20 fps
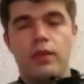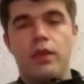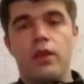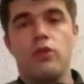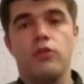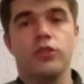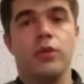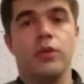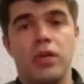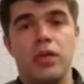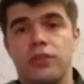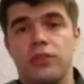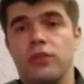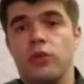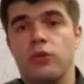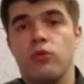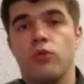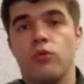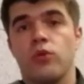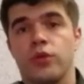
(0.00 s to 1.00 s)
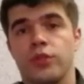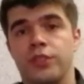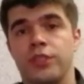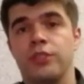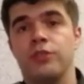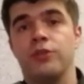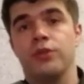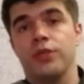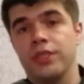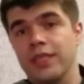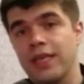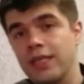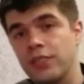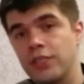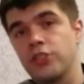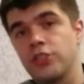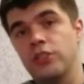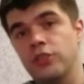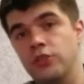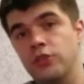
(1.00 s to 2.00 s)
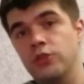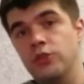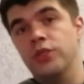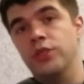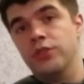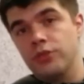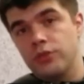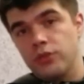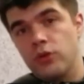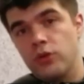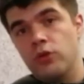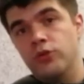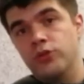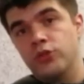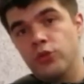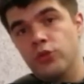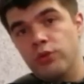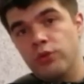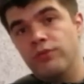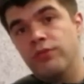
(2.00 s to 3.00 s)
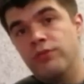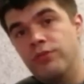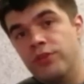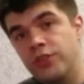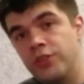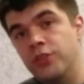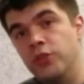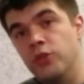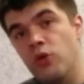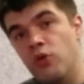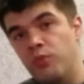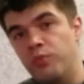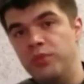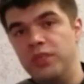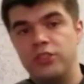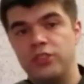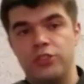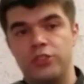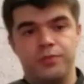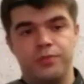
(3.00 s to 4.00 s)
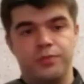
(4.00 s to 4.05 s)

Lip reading: On a button accordion you can actually do it also with a very low pitch.